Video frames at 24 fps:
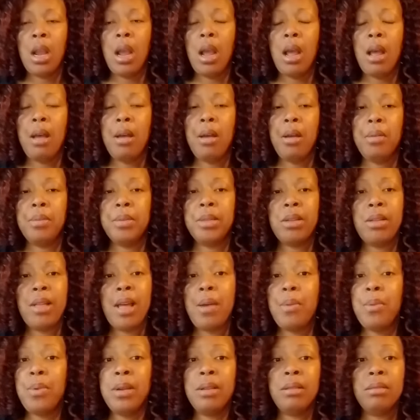So
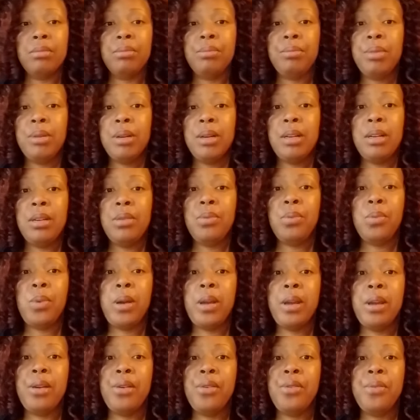that went pretty
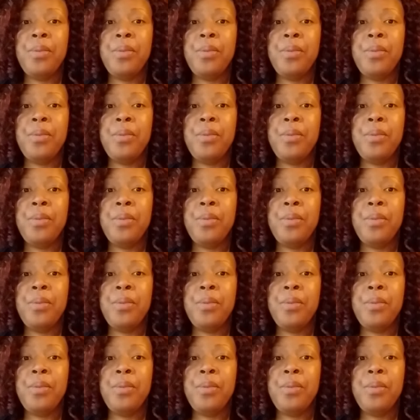well.